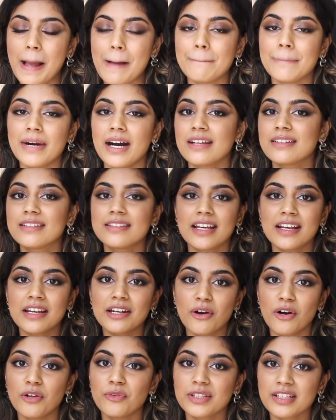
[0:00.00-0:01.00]
but take it
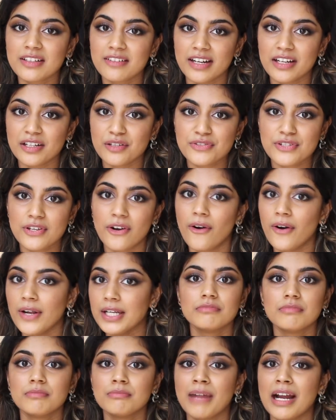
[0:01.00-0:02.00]
all with a grain of salt.
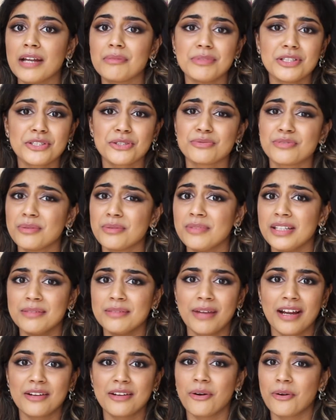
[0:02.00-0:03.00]
Might be true for me,
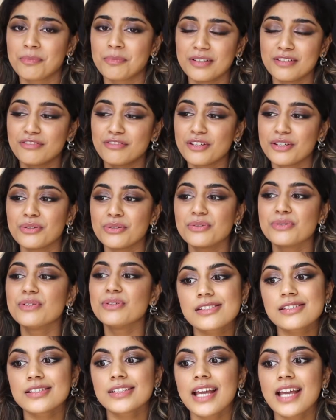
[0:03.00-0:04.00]
might not be for you.
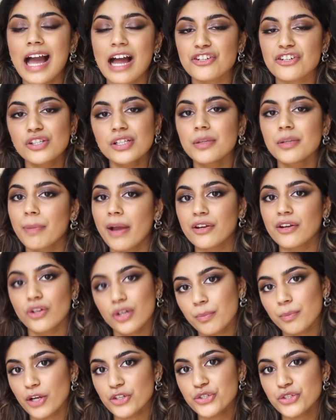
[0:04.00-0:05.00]
So they actually depend on a
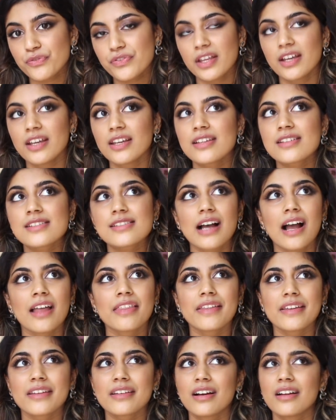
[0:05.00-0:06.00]
bunch of things. I
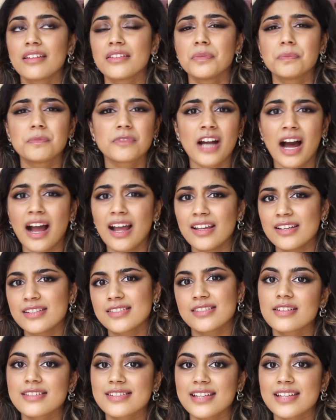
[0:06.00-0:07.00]
think the price,
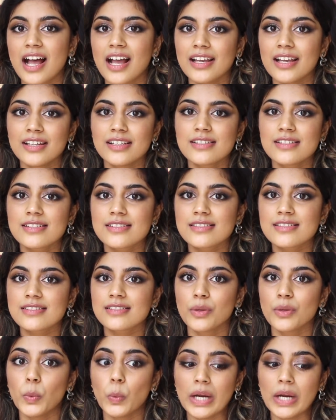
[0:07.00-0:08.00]
the size,
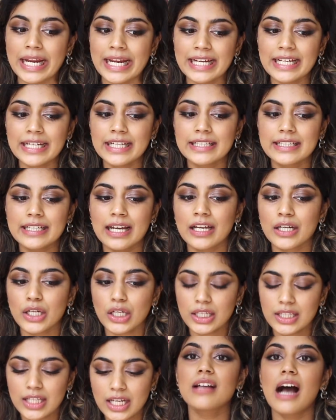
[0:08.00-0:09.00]
the weight and
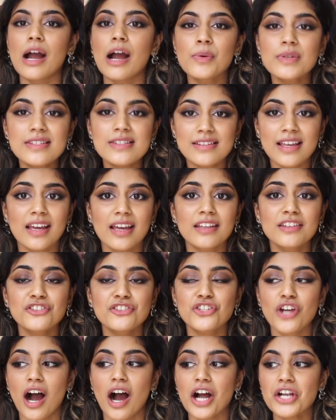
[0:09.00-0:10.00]
all that. I would say the
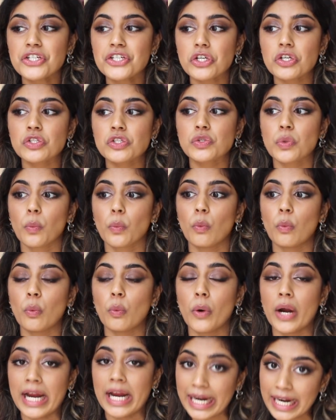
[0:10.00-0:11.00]
charge is
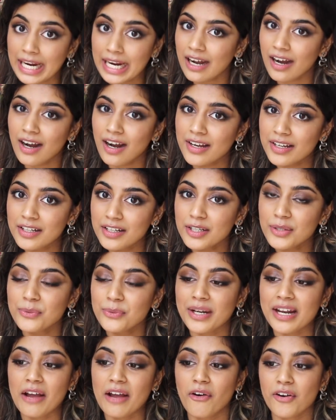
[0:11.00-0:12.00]
way higher
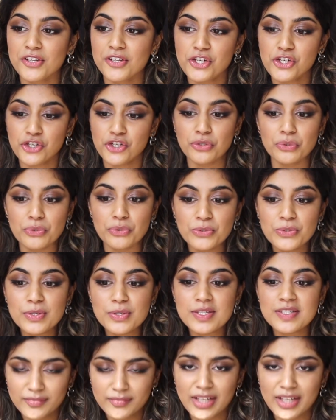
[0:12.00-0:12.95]
when I order shoes.